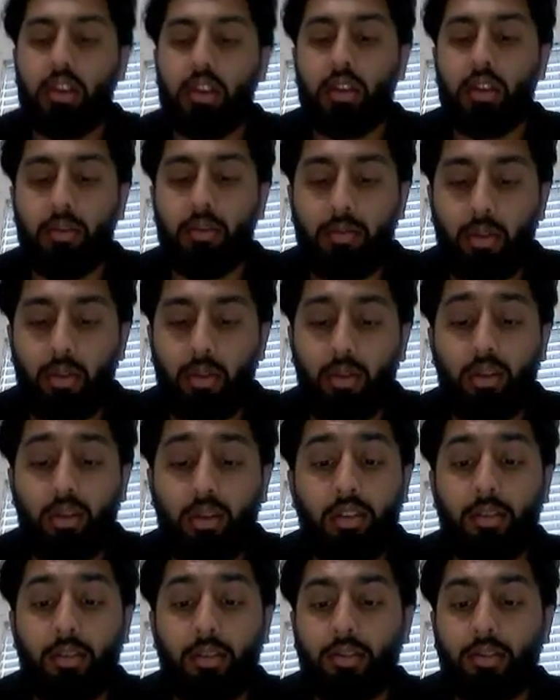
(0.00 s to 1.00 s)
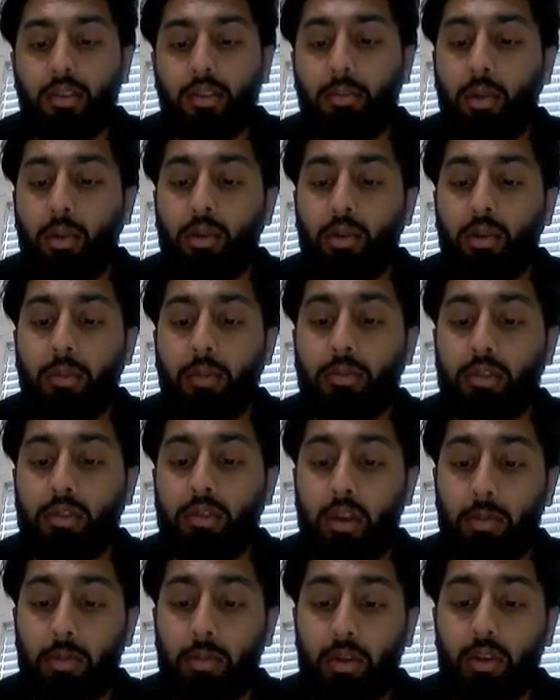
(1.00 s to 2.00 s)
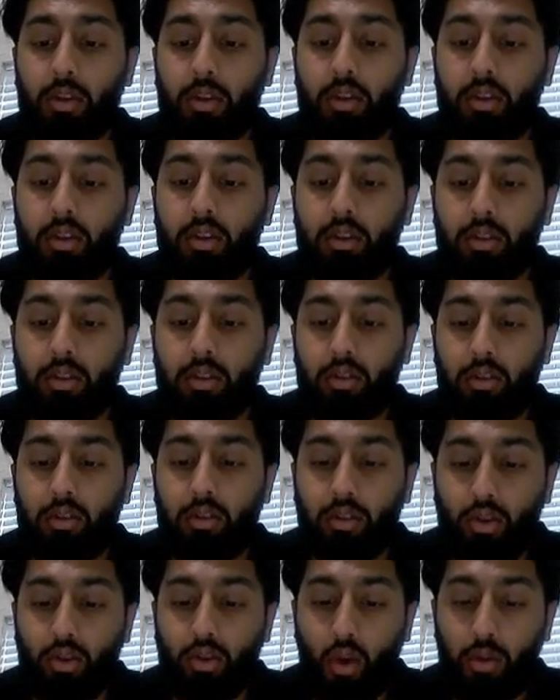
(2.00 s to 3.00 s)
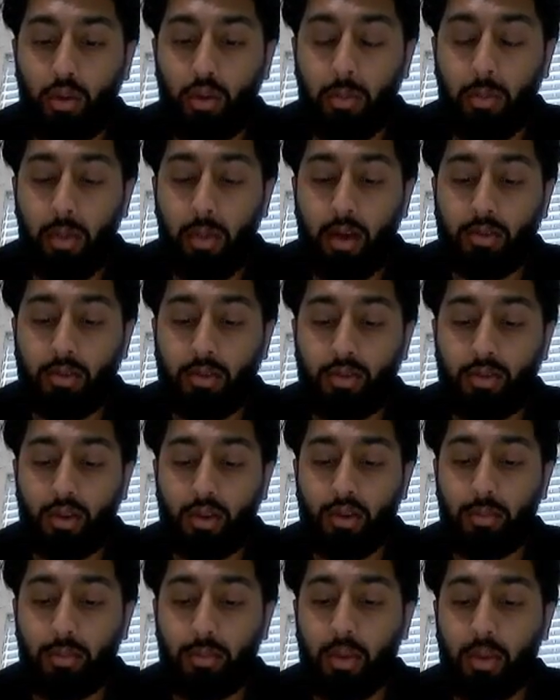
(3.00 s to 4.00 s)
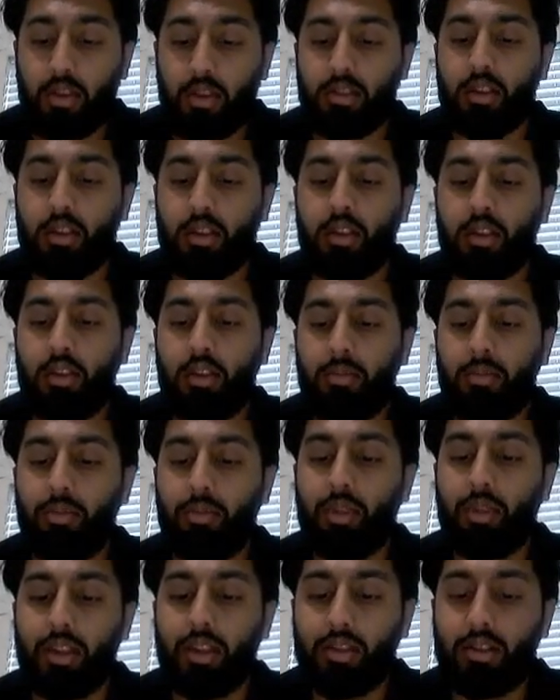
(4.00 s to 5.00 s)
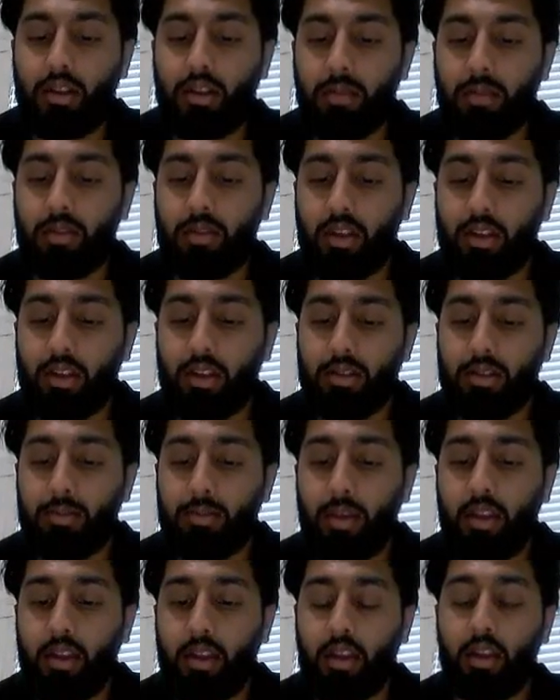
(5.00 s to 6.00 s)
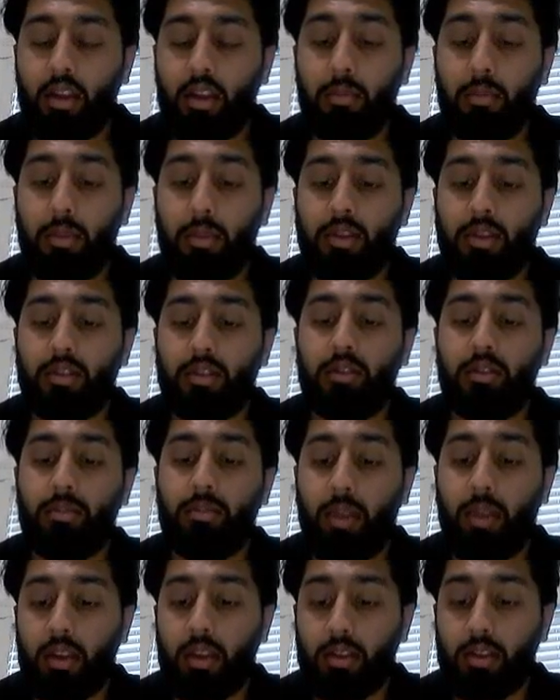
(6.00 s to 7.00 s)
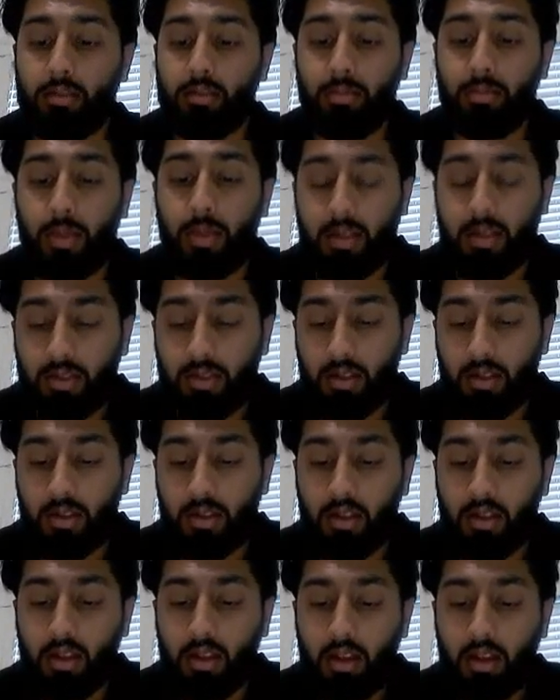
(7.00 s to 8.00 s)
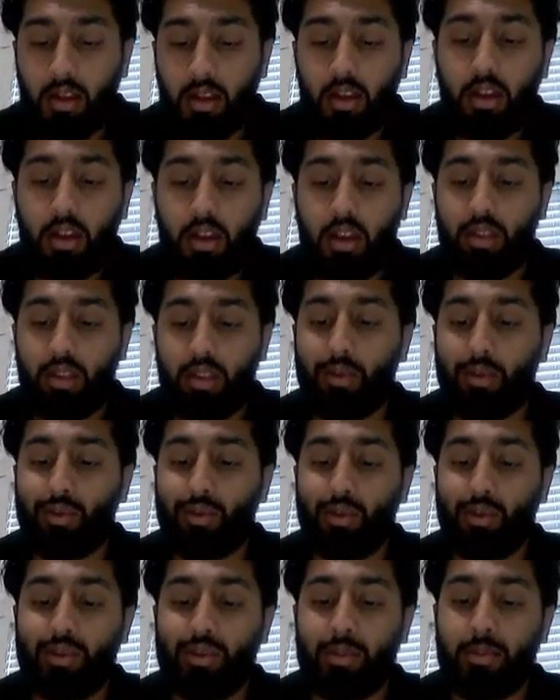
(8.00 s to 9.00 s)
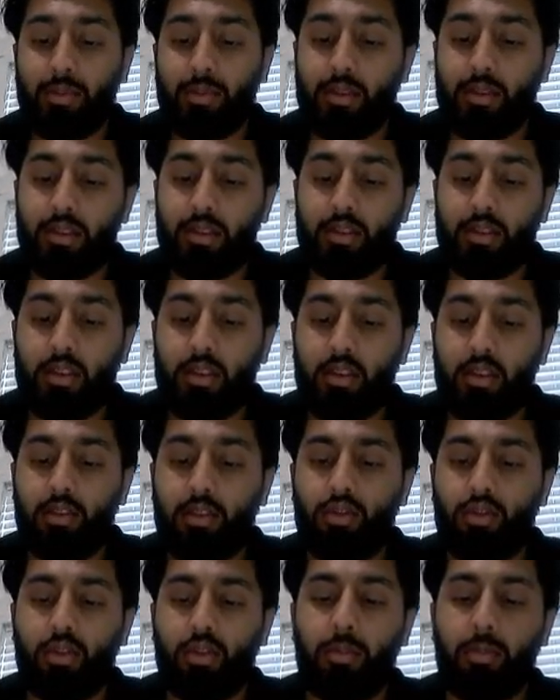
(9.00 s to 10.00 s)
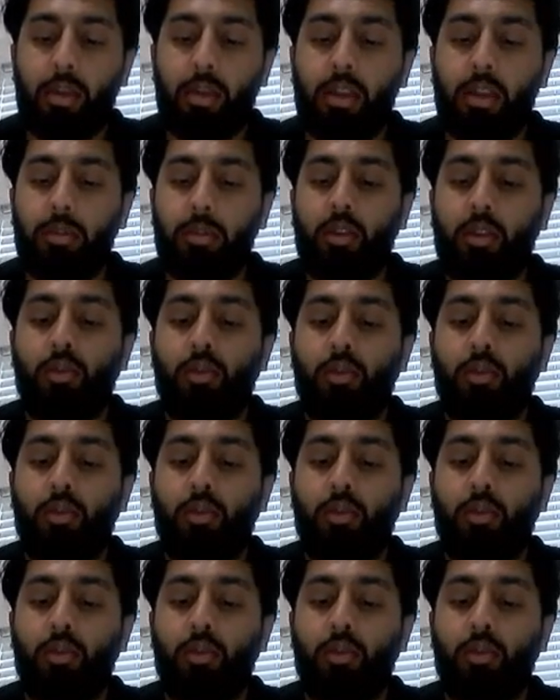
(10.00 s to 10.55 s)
and following using the program Chimera show the bound structure of penicillin. Please cover the enzymatic inhibition mechanism of penicillin and also use images and show the PDB